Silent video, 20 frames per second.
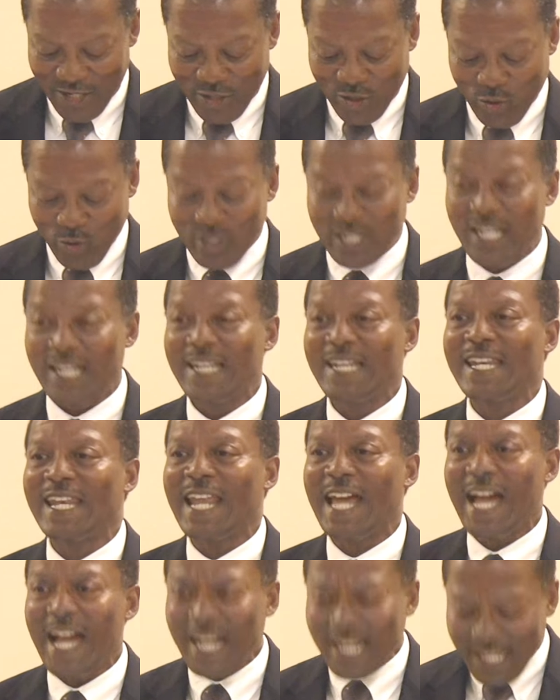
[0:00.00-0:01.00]
To the
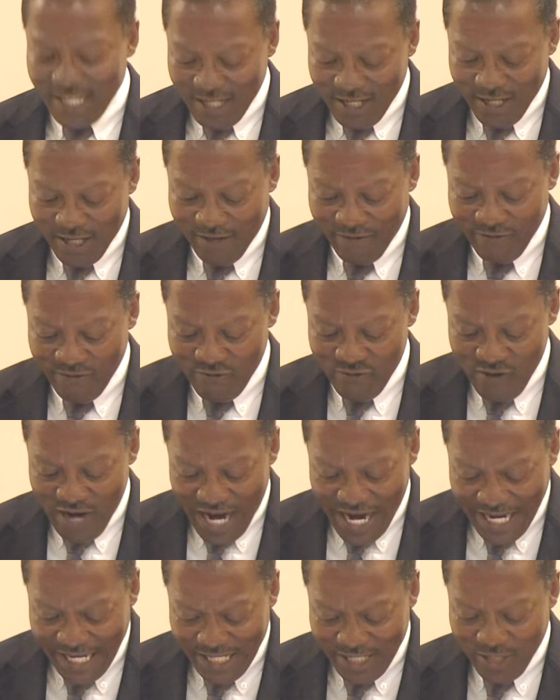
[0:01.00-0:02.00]
lack of
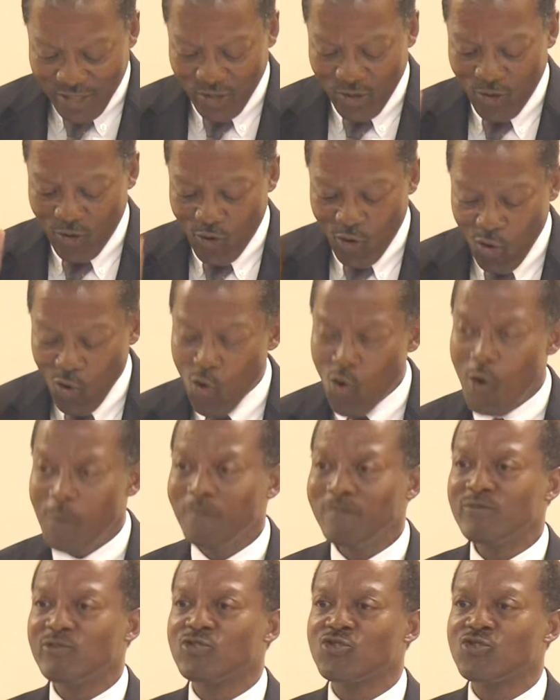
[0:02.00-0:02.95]
right home